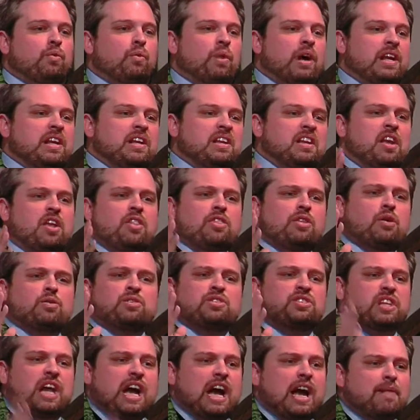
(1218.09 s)
when
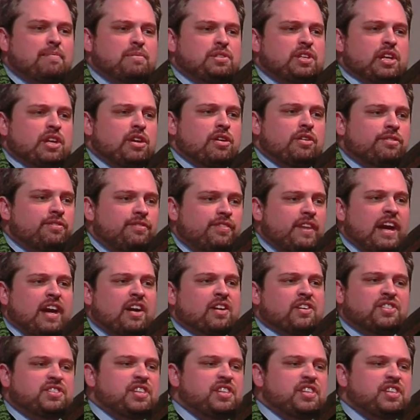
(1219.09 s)
those times that you fail,